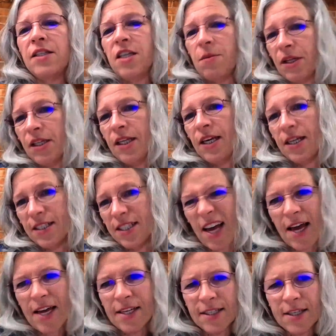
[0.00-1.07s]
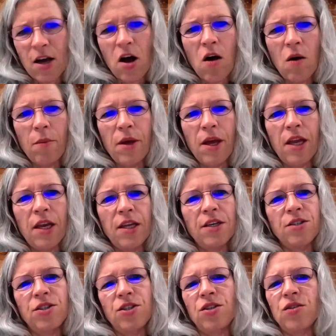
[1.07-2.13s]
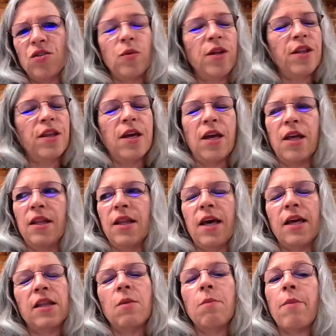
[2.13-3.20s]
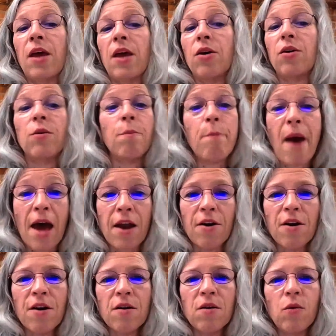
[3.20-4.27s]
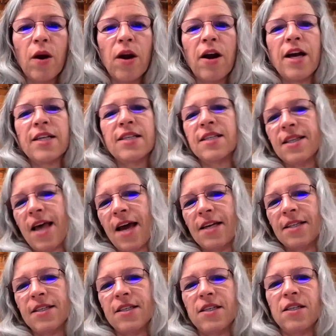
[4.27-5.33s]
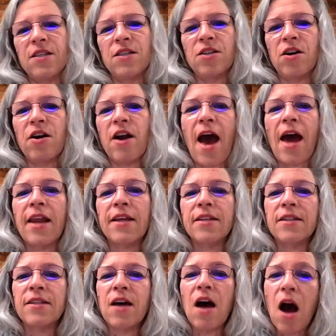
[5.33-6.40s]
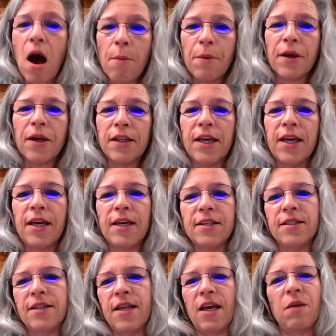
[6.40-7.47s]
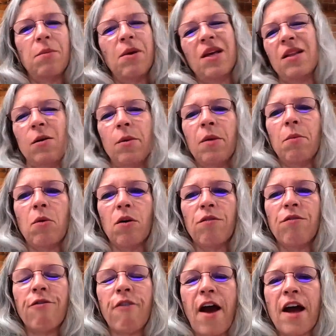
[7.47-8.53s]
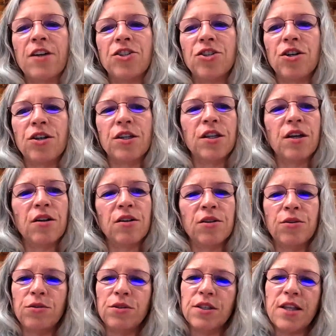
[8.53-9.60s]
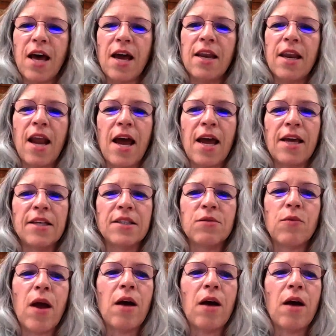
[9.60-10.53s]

typically a diced almond is used within like the baked good batter, whereas slices are added topically as they can be a little bit more fragile and they'll lose that nice